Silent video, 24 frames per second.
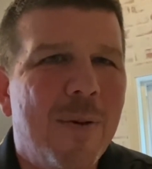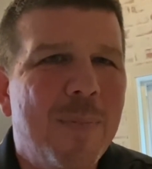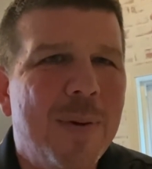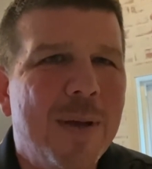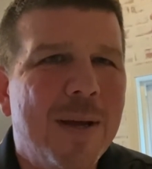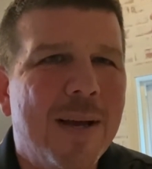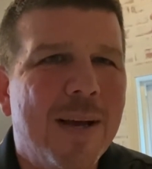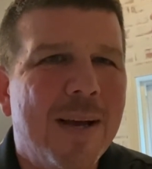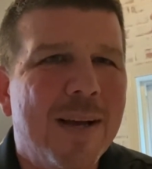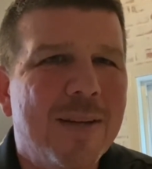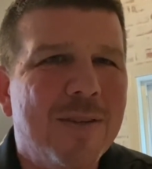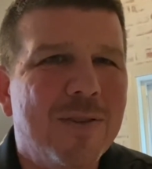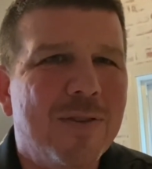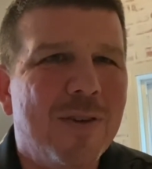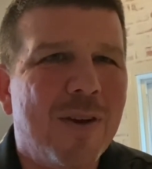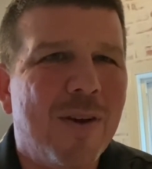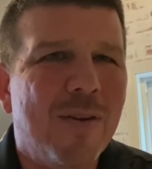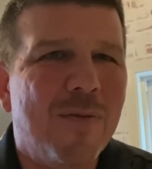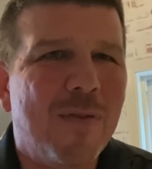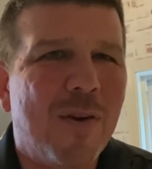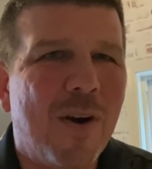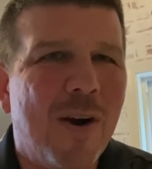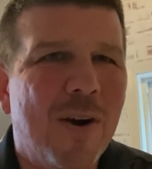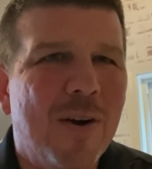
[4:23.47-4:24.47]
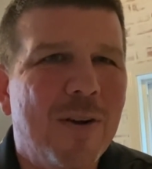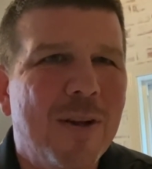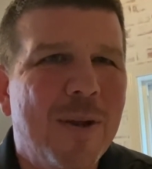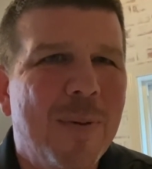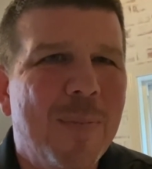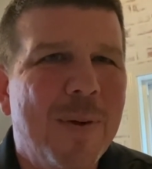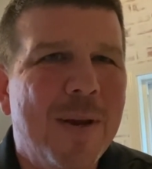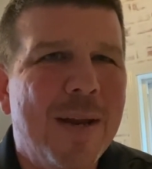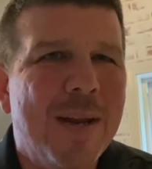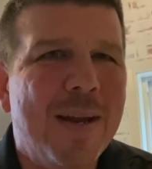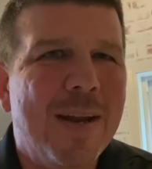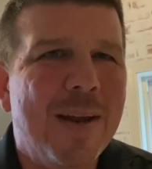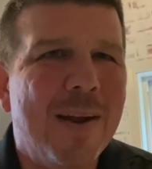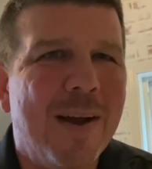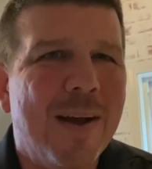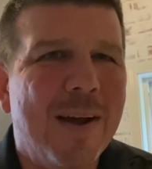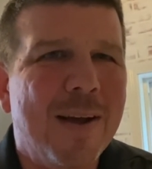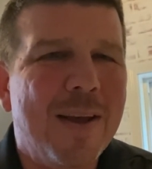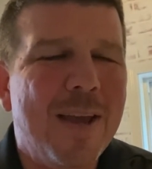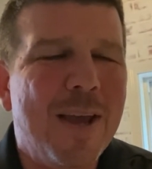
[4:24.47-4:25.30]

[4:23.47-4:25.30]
because of our limited uh,